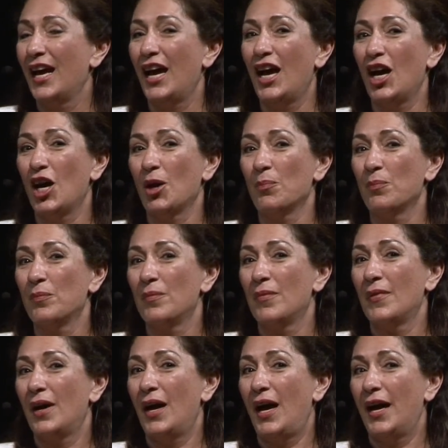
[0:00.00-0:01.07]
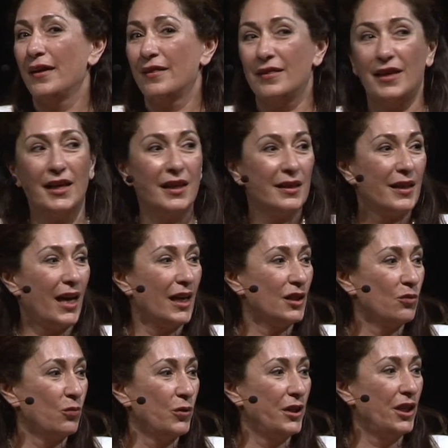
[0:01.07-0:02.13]
I think that
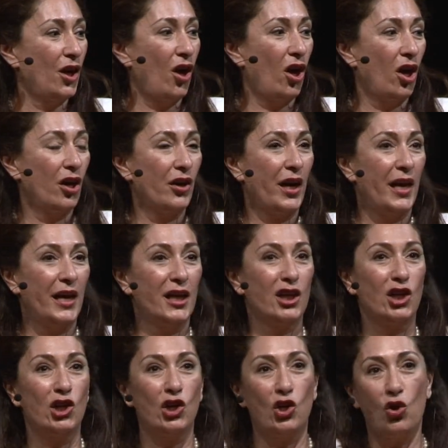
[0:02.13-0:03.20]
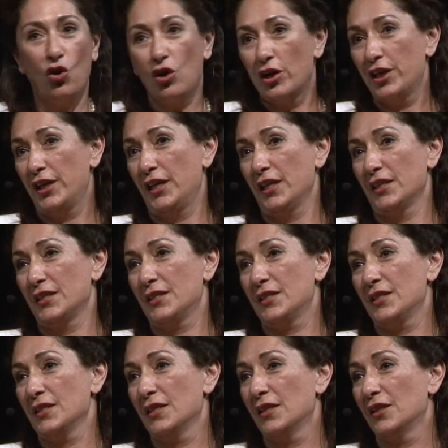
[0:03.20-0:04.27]
we are a
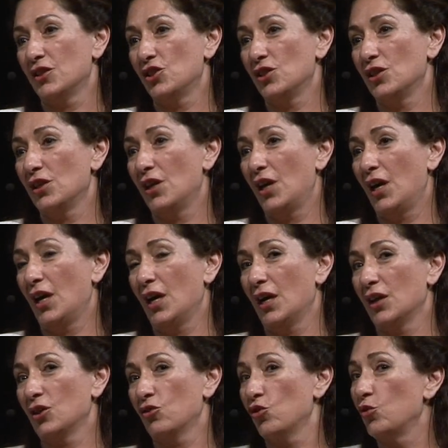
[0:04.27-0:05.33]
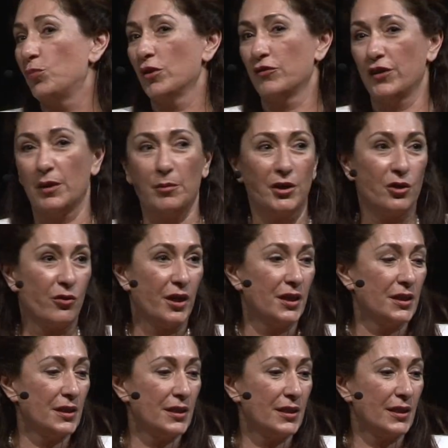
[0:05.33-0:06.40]
glorious group of
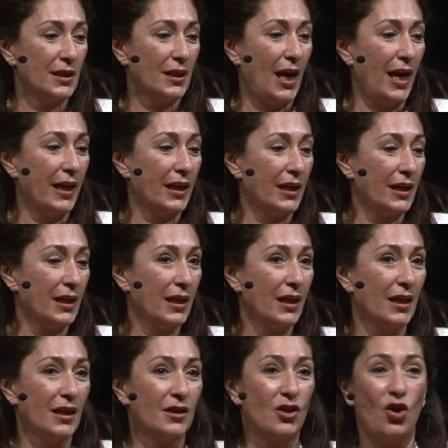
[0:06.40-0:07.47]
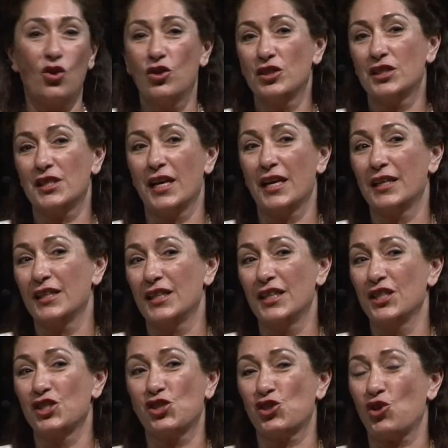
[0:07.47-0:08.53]
immigrants, like those that
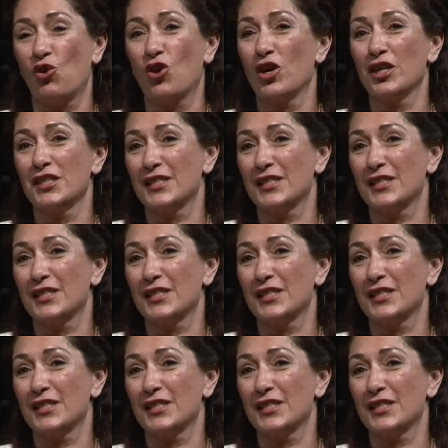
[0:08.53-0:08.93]
these shores